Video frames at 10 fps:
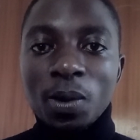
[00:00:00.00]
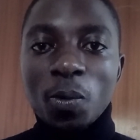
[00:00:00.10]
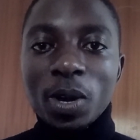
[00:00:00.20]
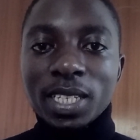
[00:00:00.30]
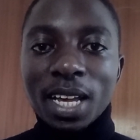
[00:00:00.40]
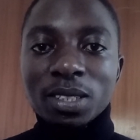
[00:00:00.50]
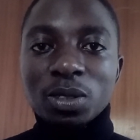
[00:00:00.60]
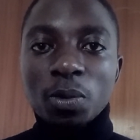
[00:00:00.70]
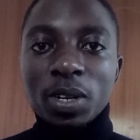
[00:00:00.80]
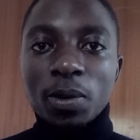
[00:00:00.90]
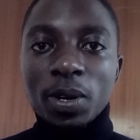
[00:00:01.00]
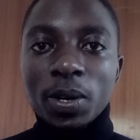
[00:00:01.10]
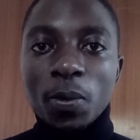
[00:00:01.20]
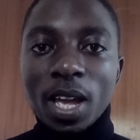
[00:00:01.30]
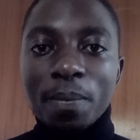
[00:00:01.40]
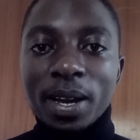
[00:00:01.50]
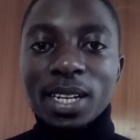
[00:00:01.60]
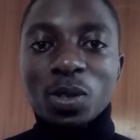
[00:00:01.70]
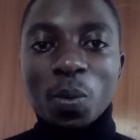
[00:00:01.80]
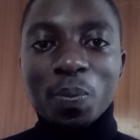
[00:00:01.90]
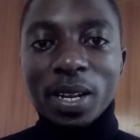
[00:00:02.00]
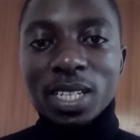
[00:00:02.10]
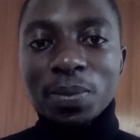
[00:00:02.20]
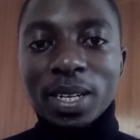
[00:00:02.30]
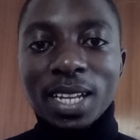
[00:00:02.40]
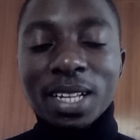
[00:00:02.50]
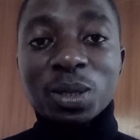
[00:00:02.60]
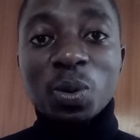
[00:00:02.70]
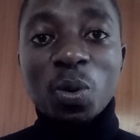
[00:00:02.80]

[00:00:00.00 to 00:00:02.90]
whereby the top management has to